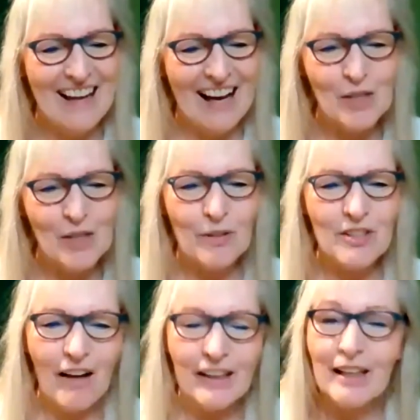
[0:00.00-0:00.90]
As you were
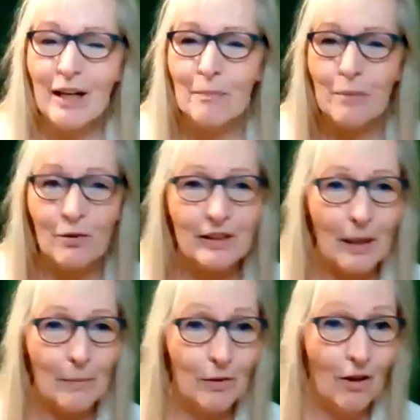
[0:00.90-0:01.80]
talking, I pulled a
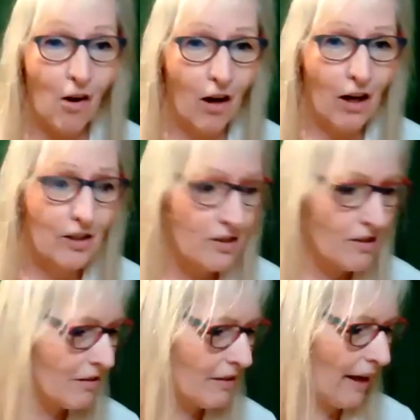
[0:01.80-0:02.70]
couple
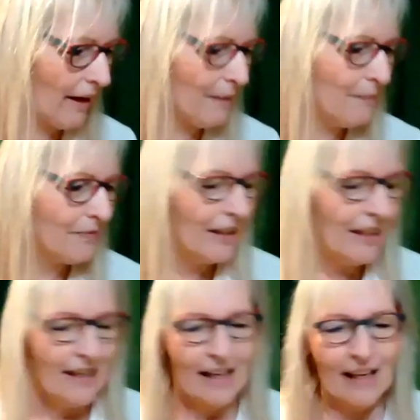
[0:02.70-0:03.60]
cards, okay?
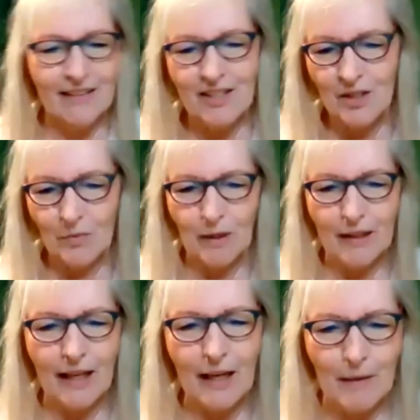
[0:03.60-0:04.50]
And this is what
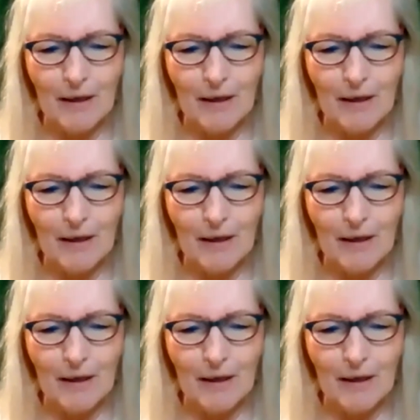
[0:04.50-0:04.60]
came